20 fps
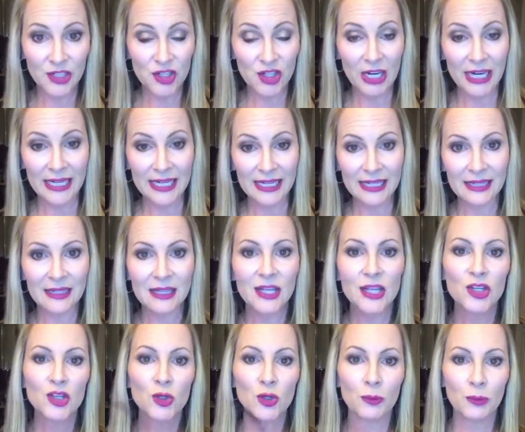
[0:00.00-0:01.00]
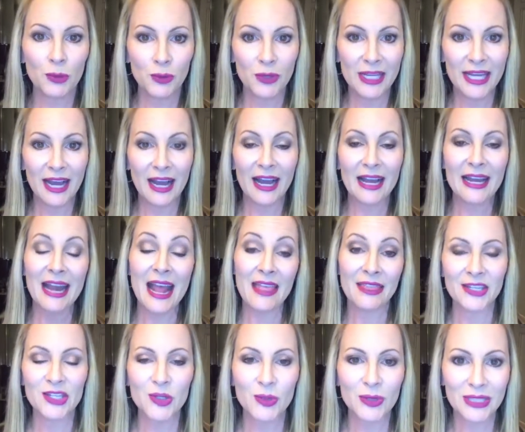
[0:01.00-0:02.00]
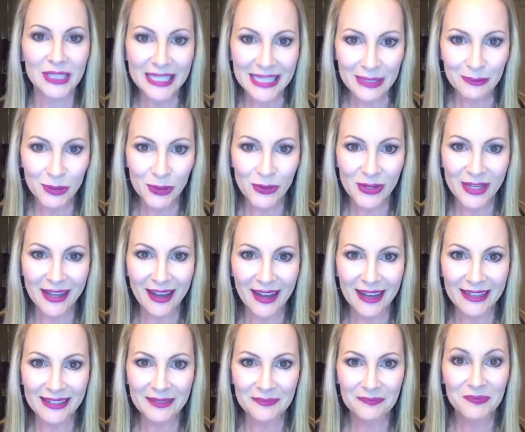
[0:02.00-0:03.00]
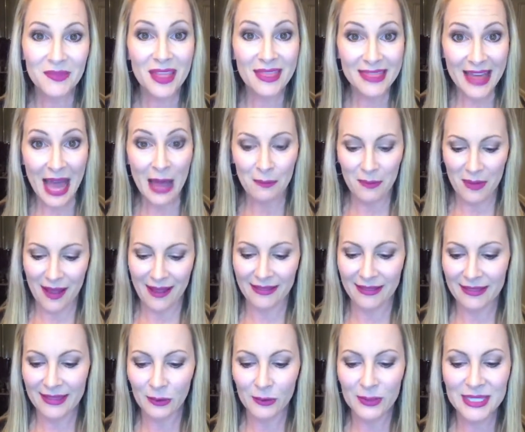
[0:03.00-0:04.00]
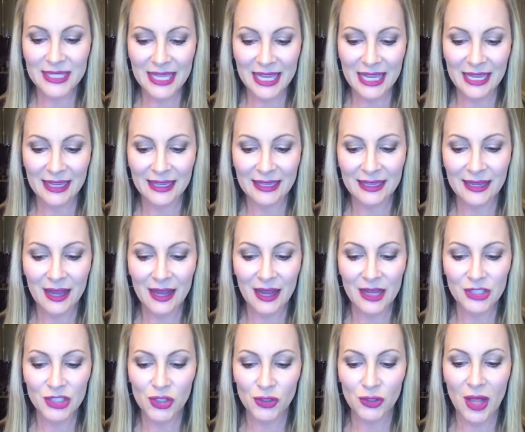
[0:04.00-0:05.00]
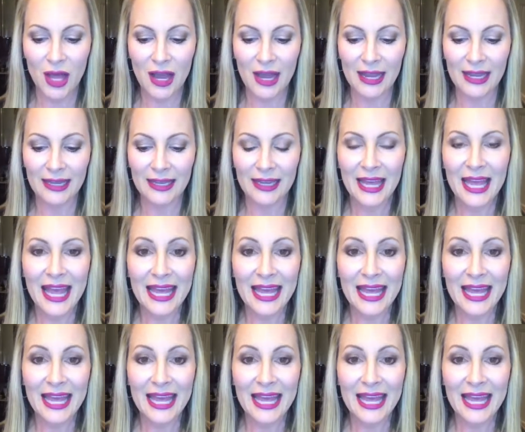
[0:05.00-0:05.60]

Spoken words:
in training to a beauty guide and then to a lead beauty guide that month. That was in July.